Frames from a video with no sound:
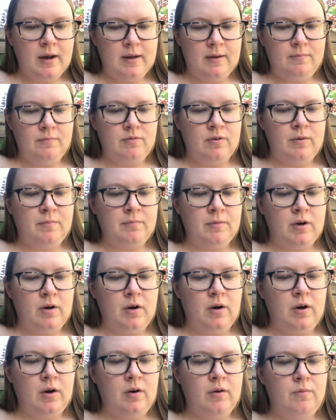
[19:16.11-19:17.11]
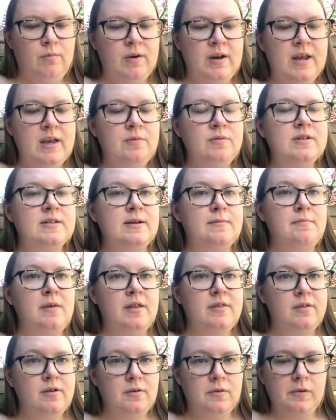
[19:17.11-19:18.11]
him from her when he was a
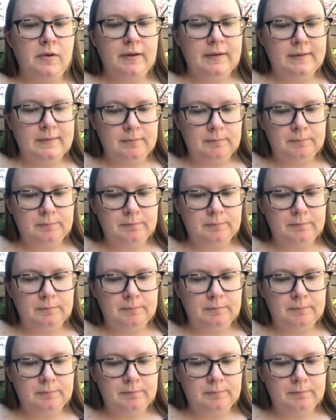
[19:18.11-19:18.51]
month old.